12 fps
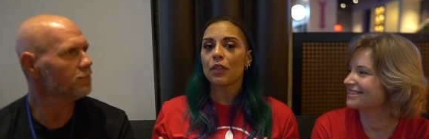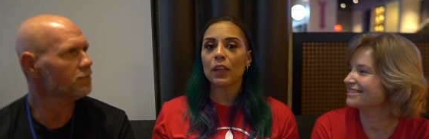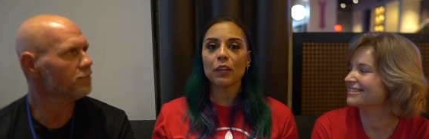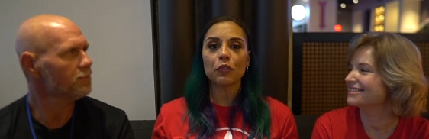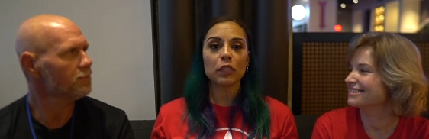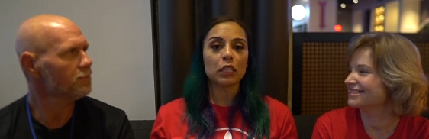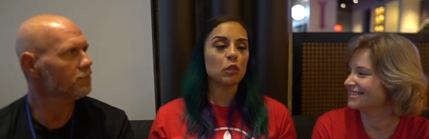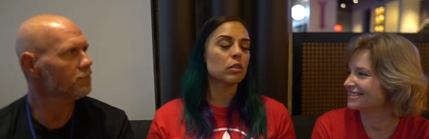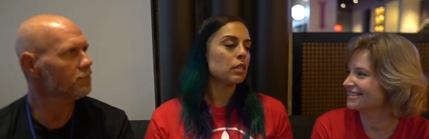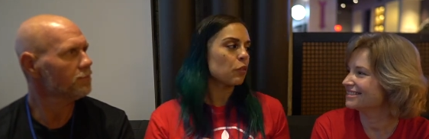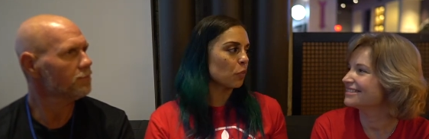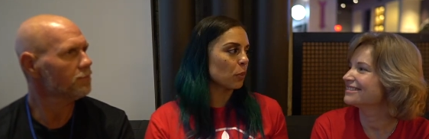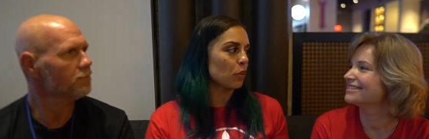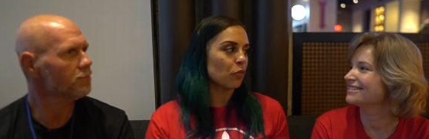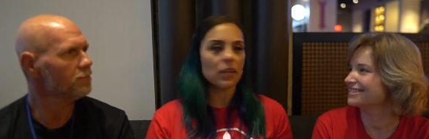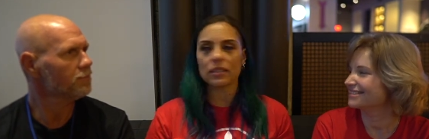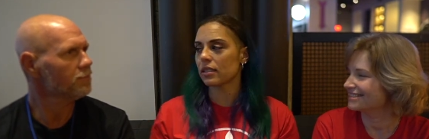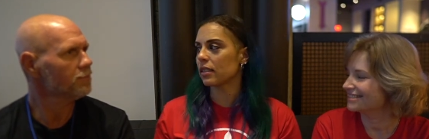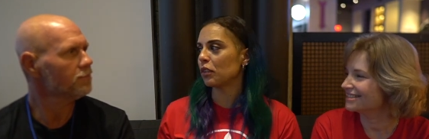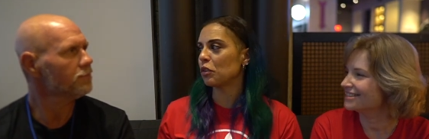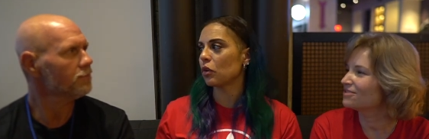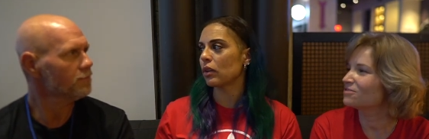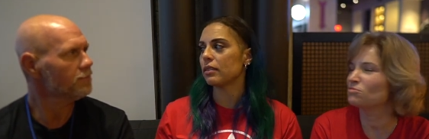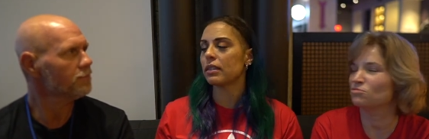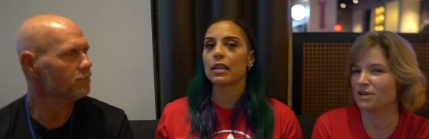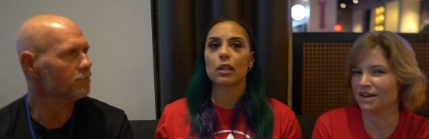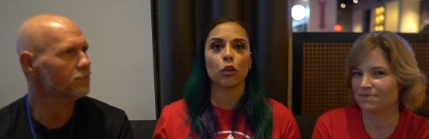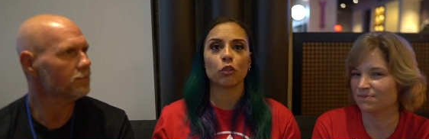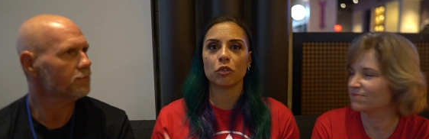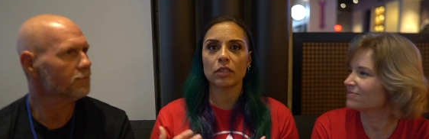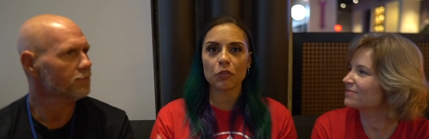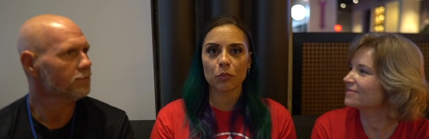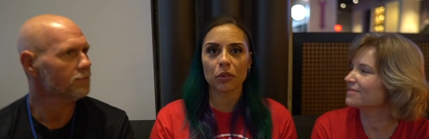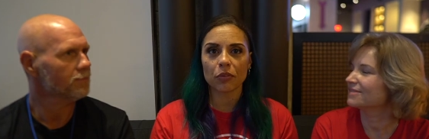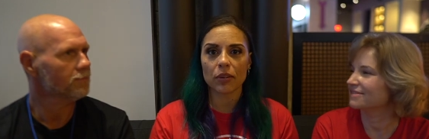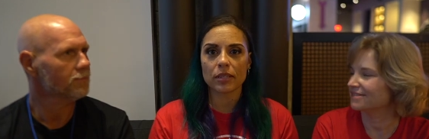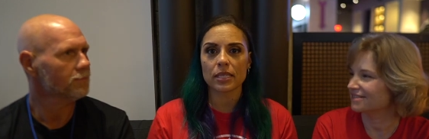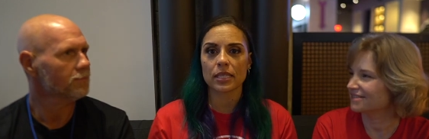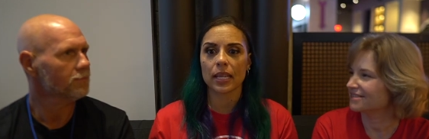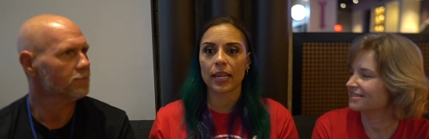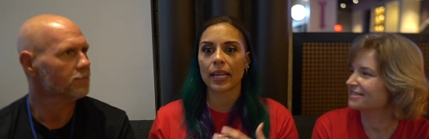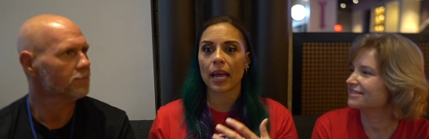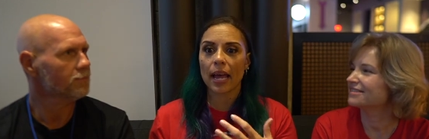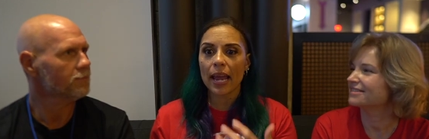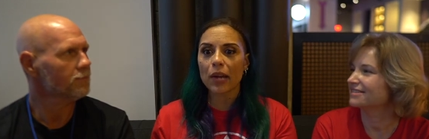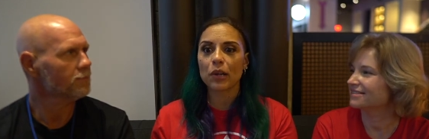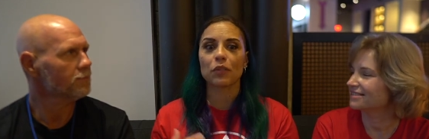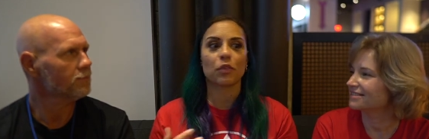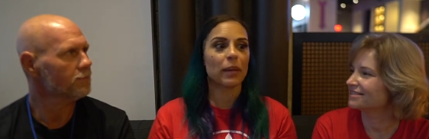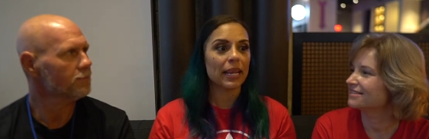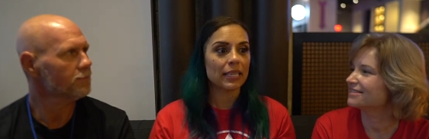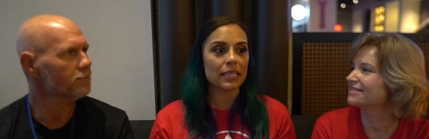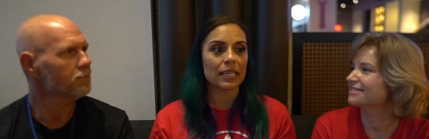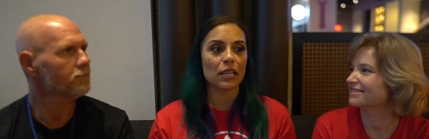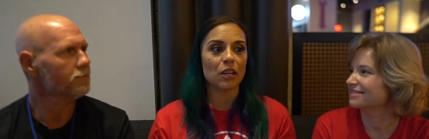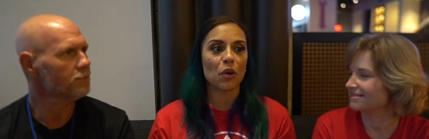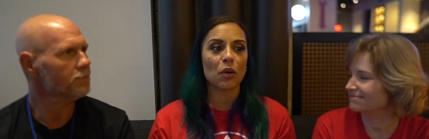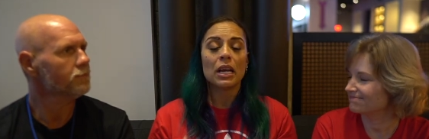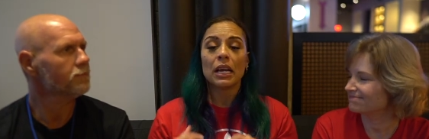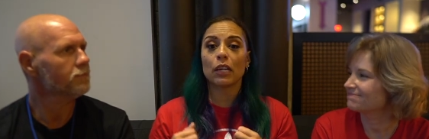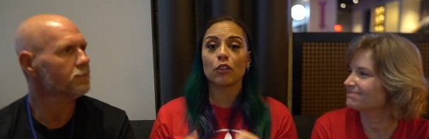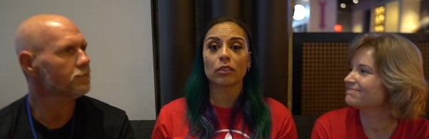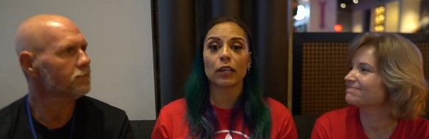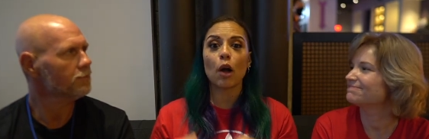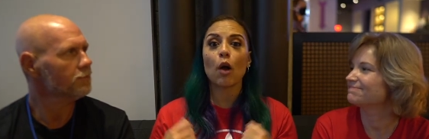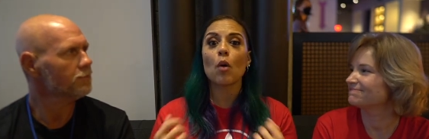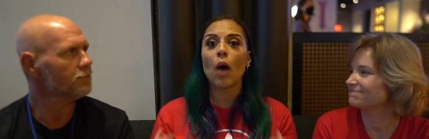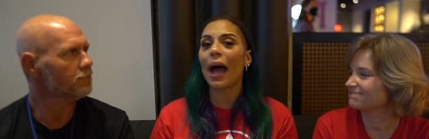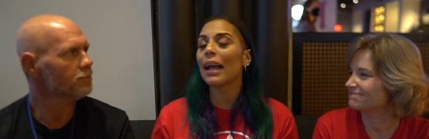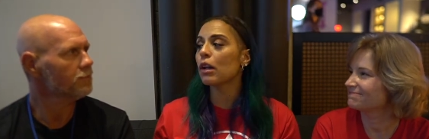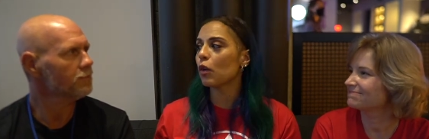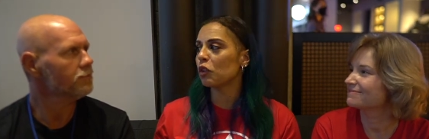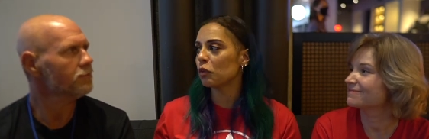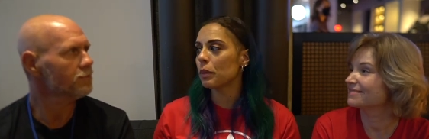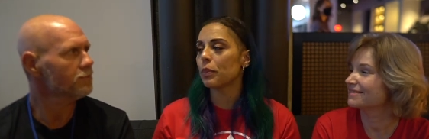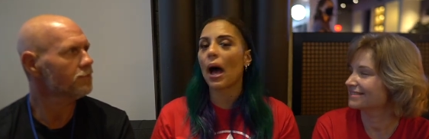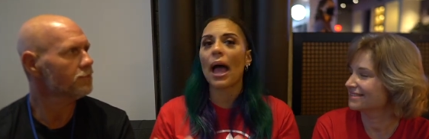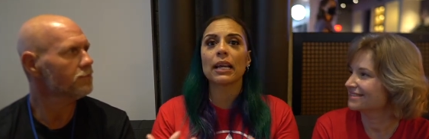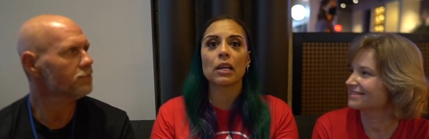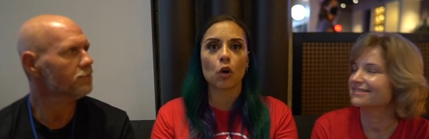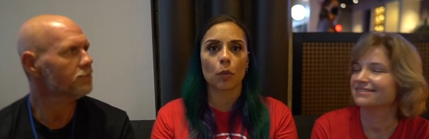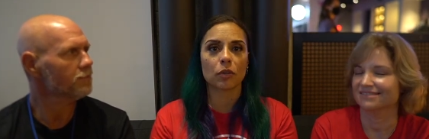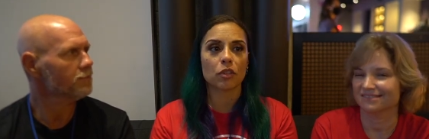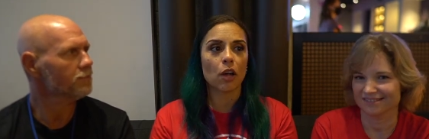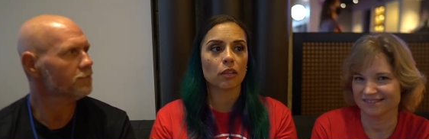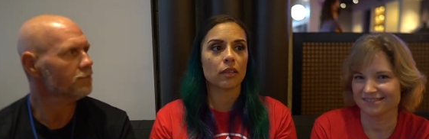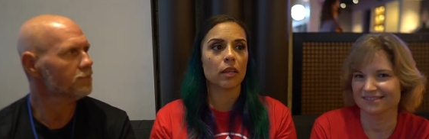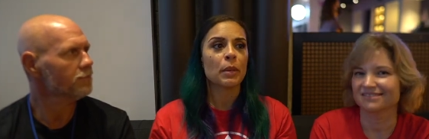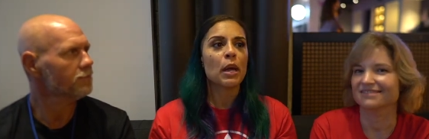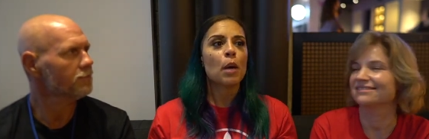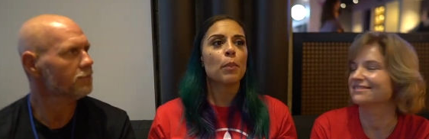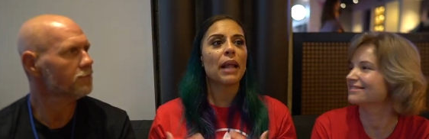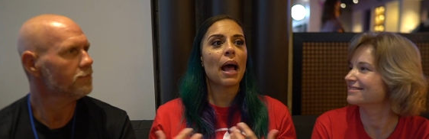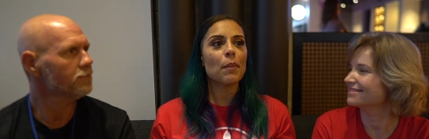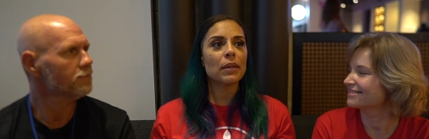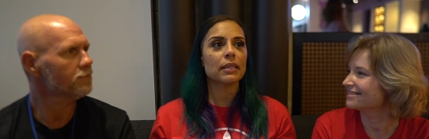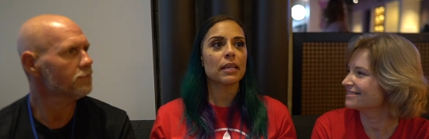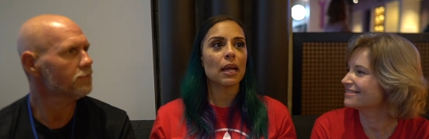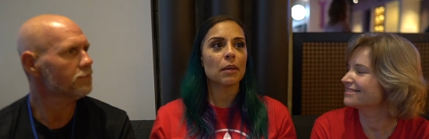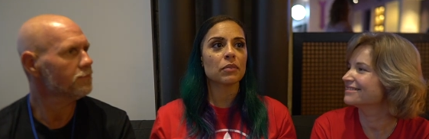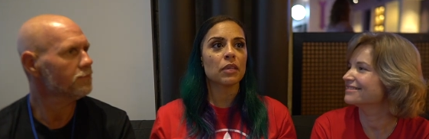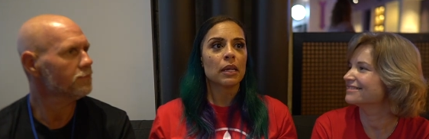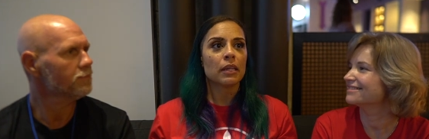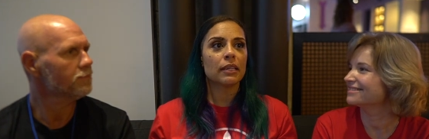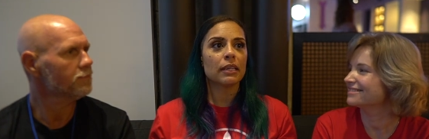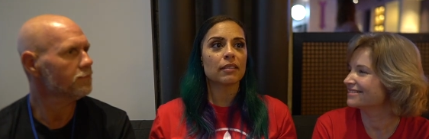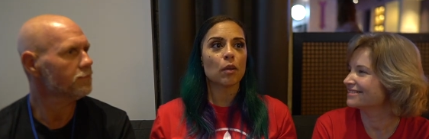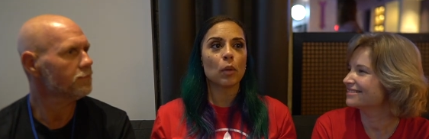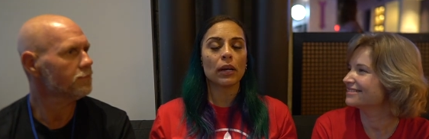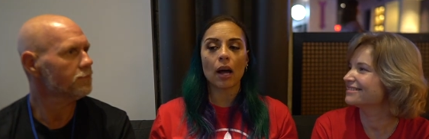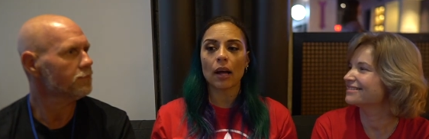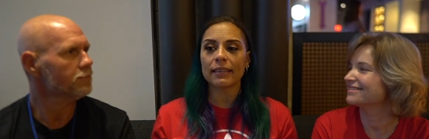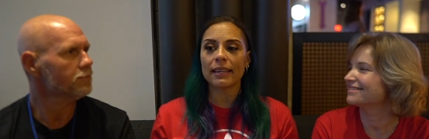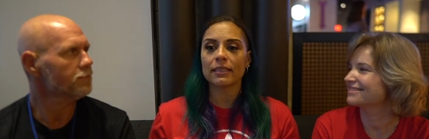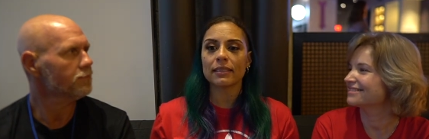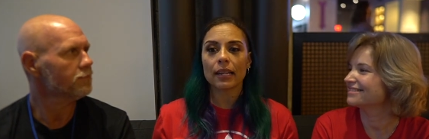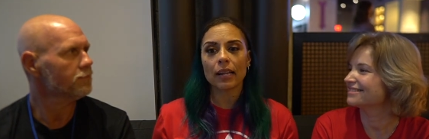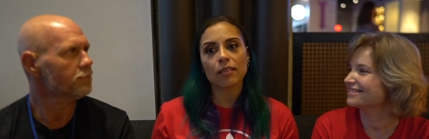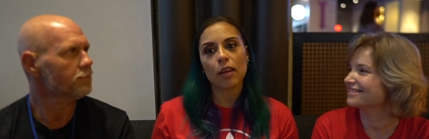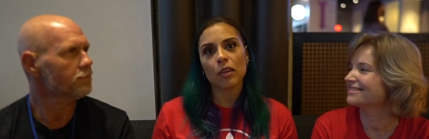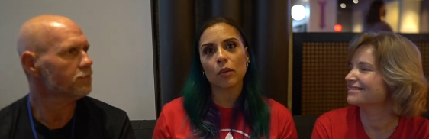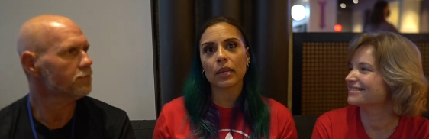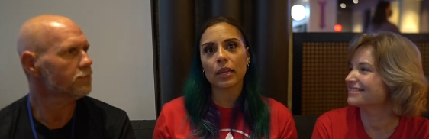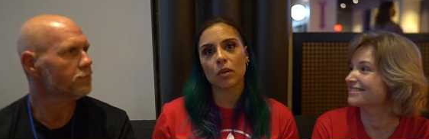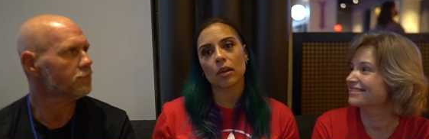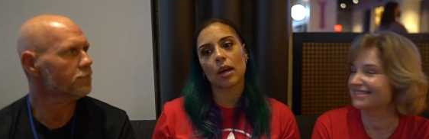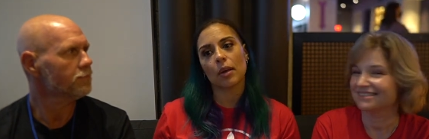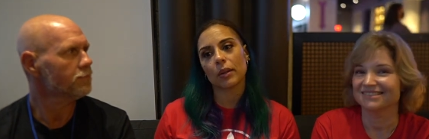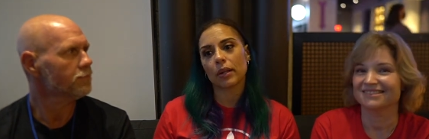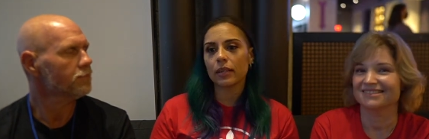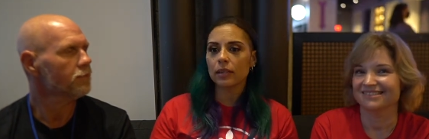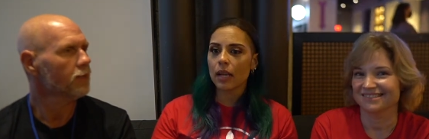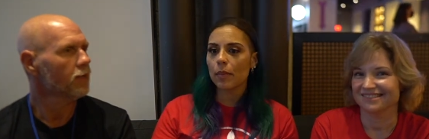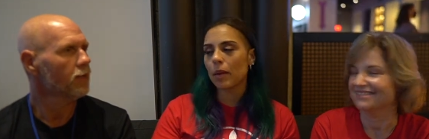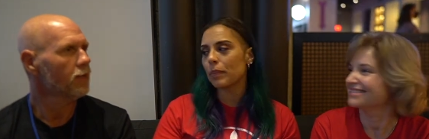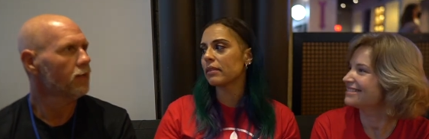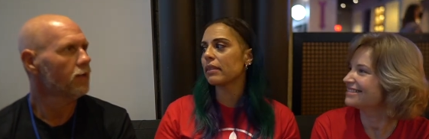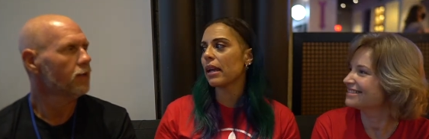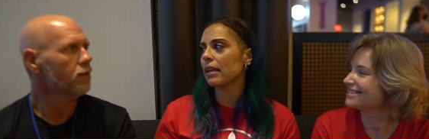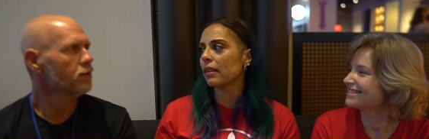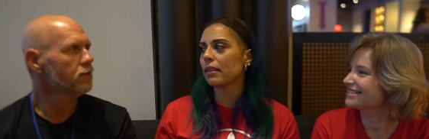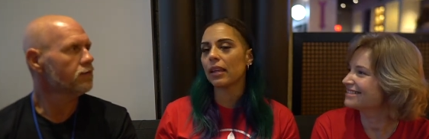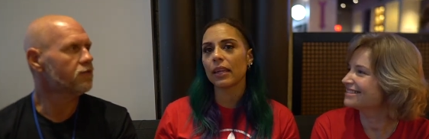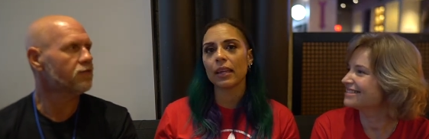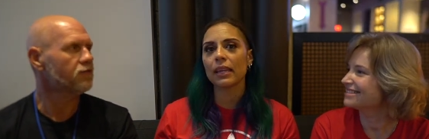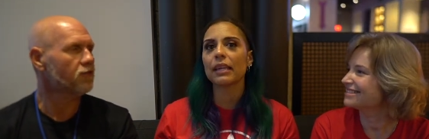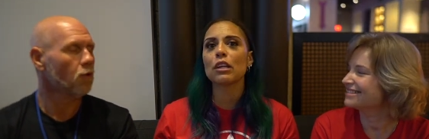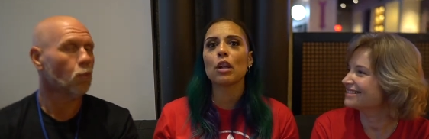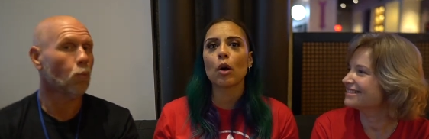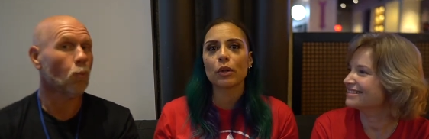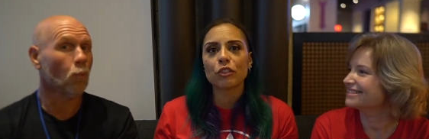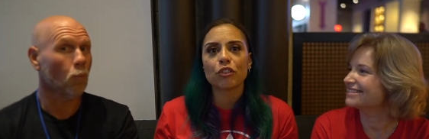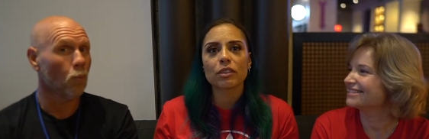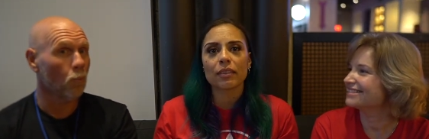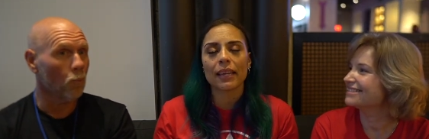Speaker 1: thankfully, you see familiar faces like Two Crazy Ketos. Right. You see familiar faces like uh, Aaron from A D Keto. You're just like, oh, I know these people. I can go up and talk to them. But how many times did someone contact and said, I saw you at KetoCon, but I didn't come up and say anything? So, you know, it's just